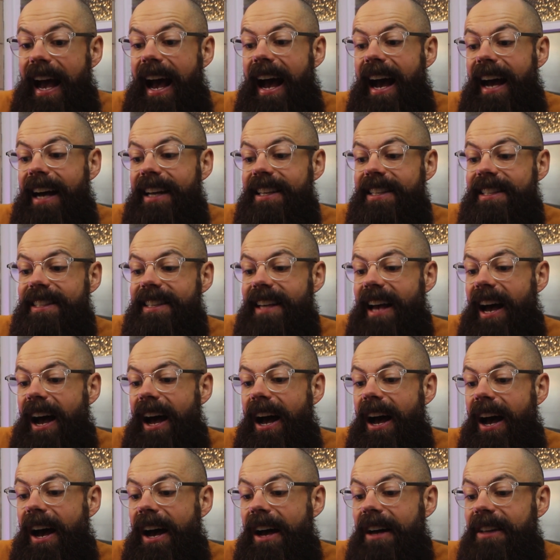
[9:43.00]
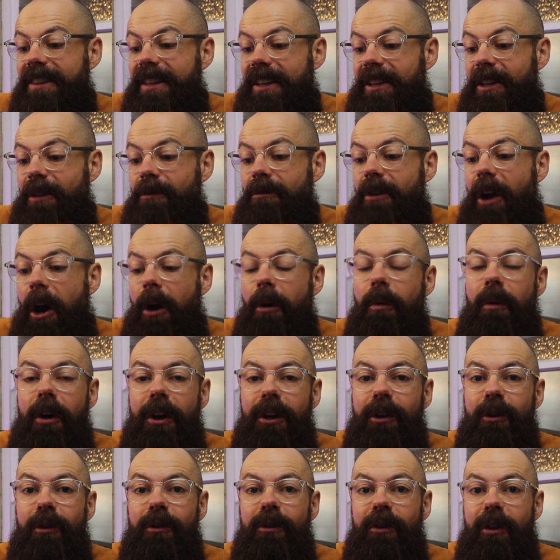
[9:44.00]
as uh, that you know
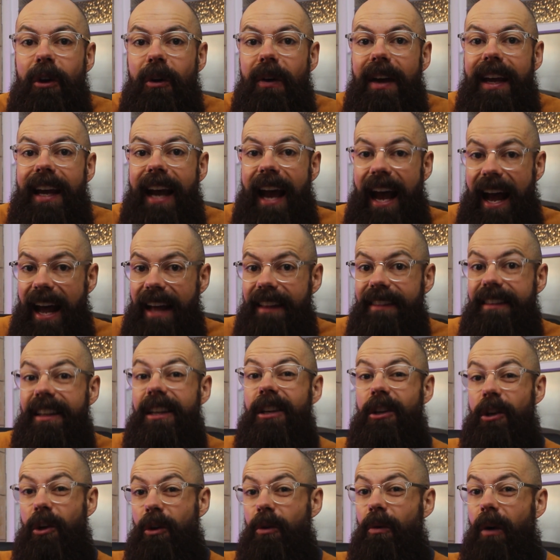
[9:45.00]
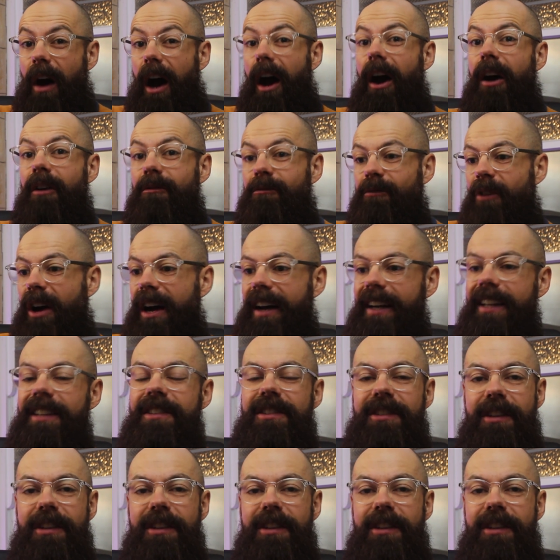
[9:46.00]
what you're doing and that you are right.